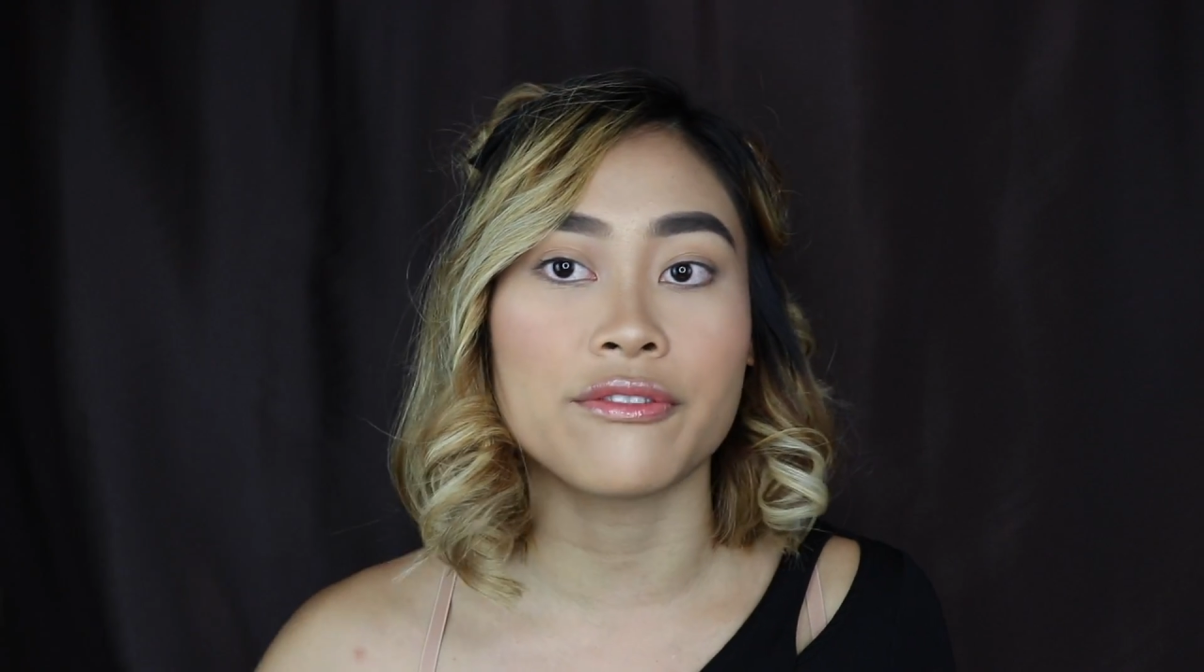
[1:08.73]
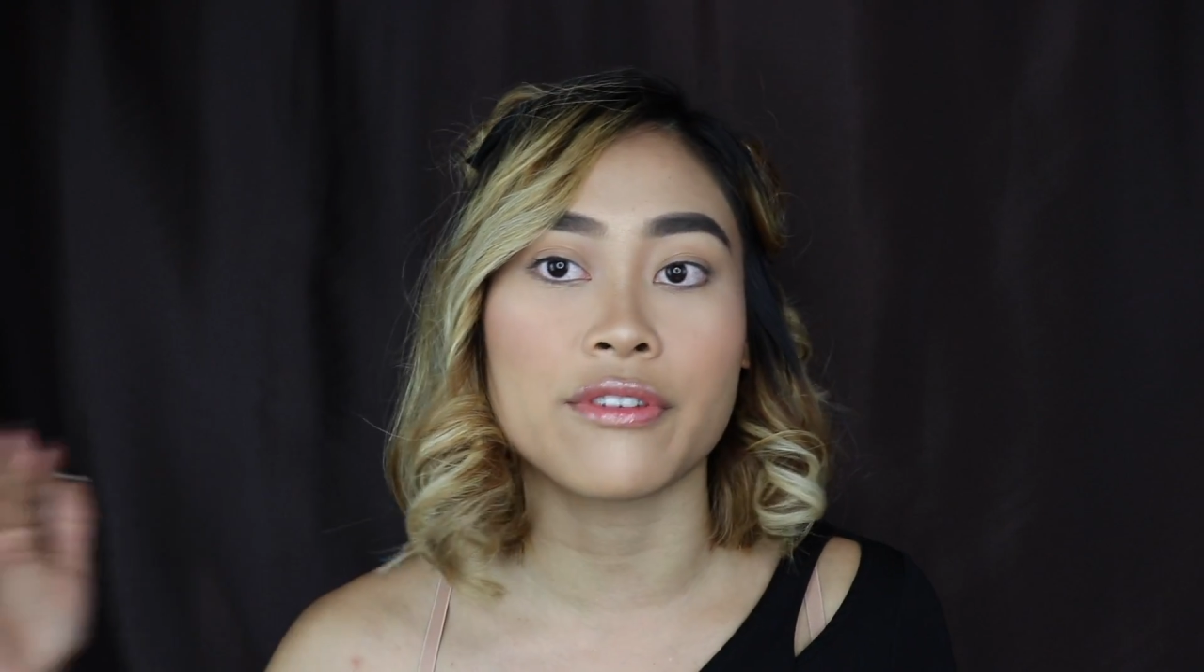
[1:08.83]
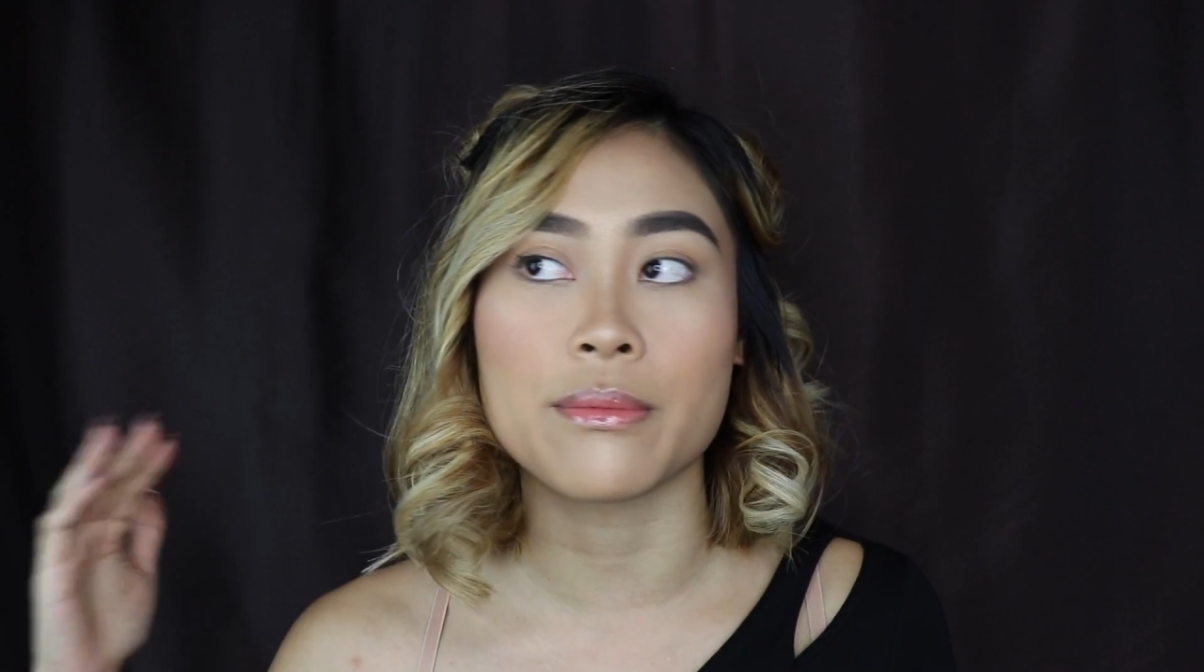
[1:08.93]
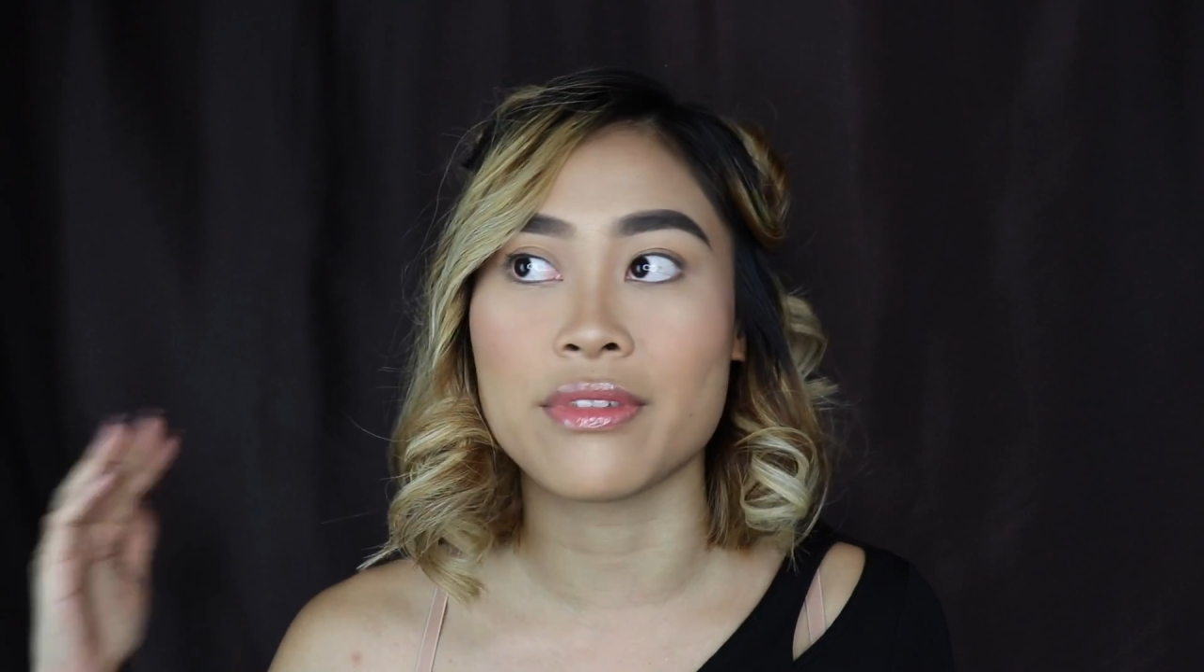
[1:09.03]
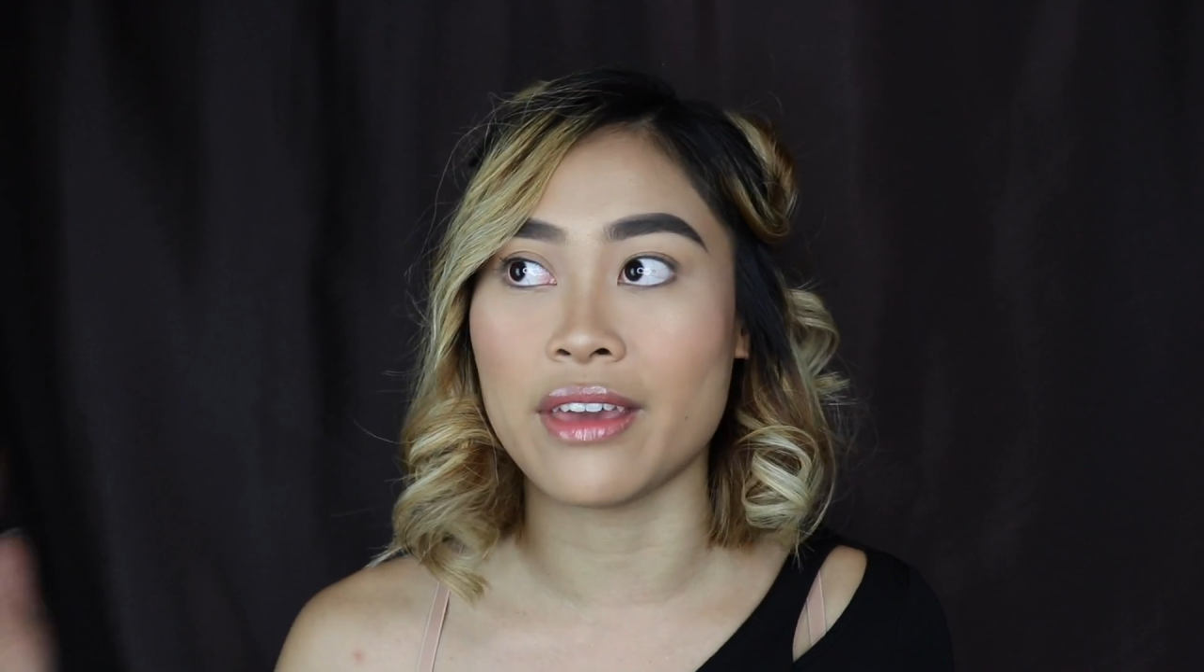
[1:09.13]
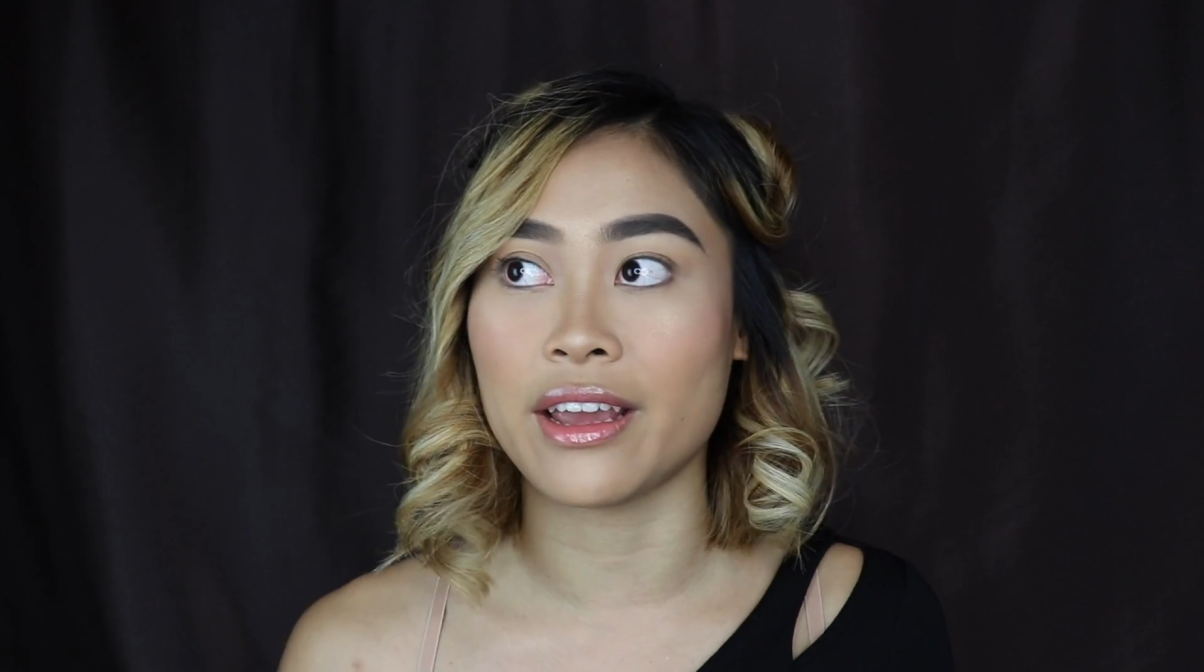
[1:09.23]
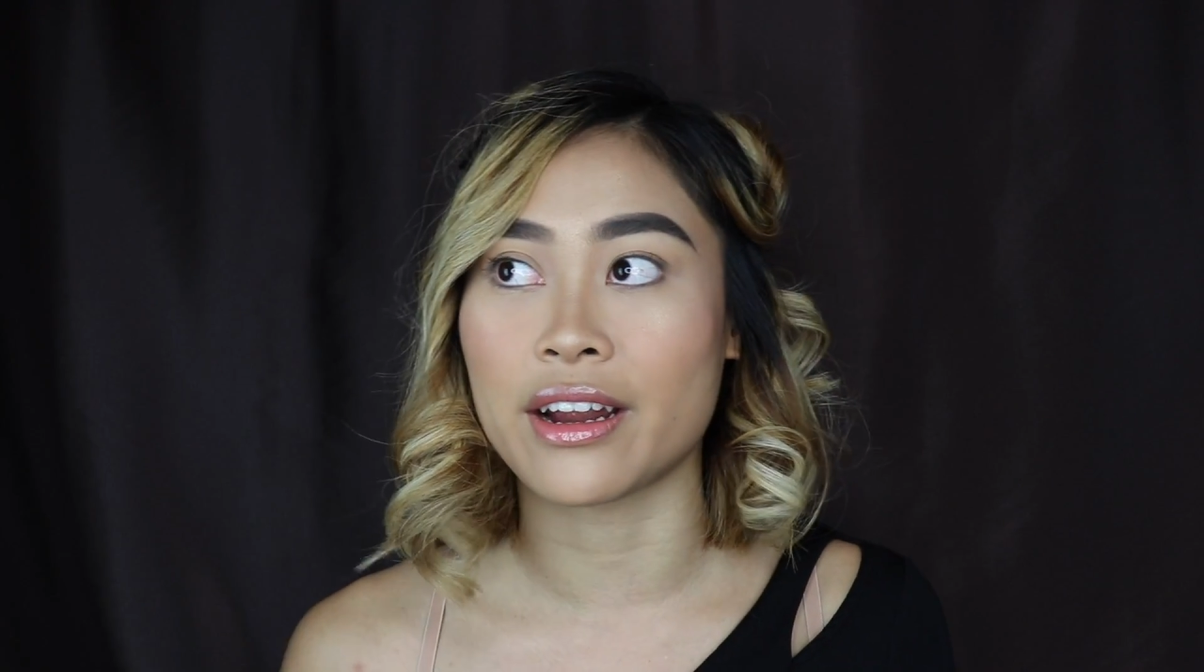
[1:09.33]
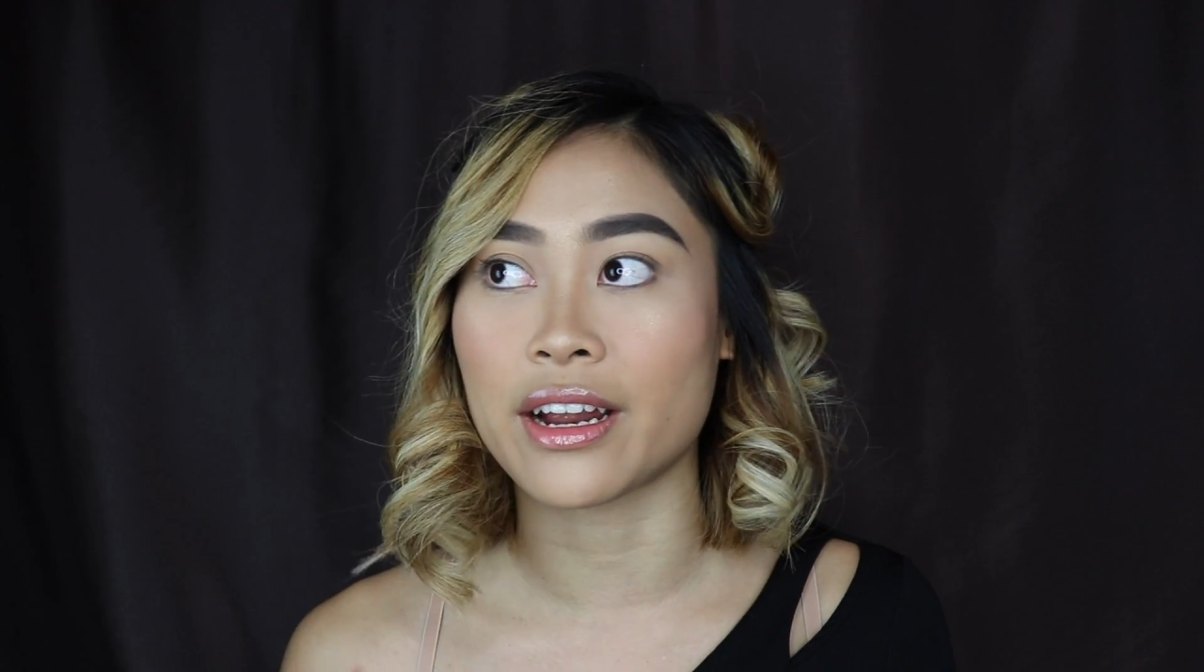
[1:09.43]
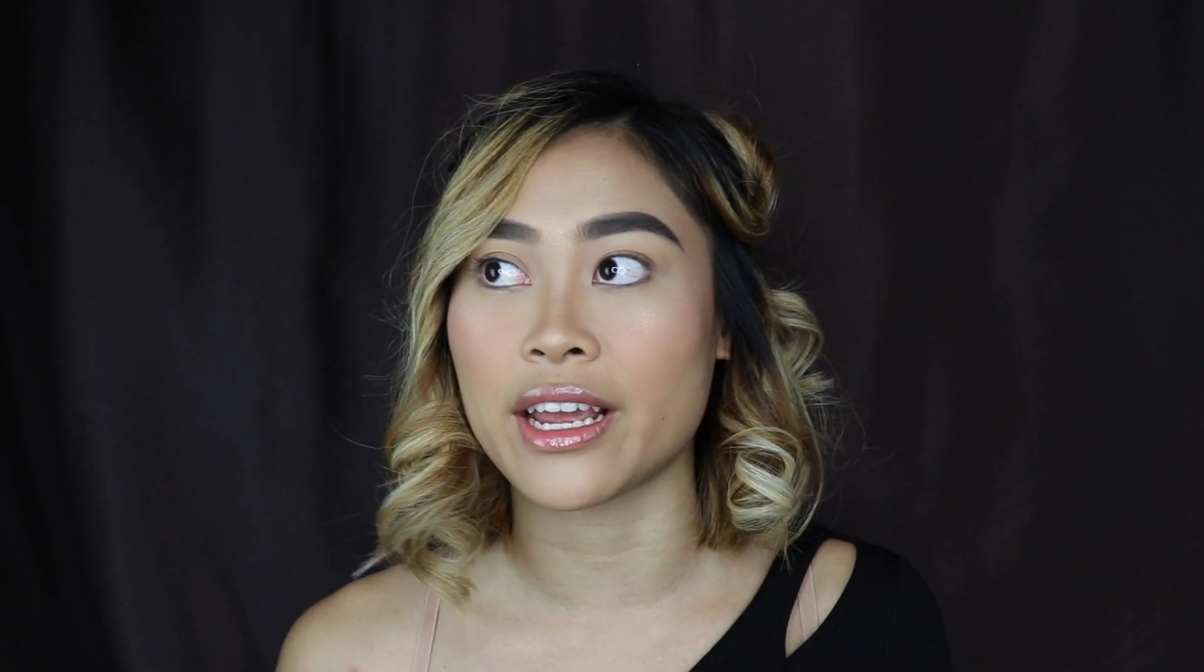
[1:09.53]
from there.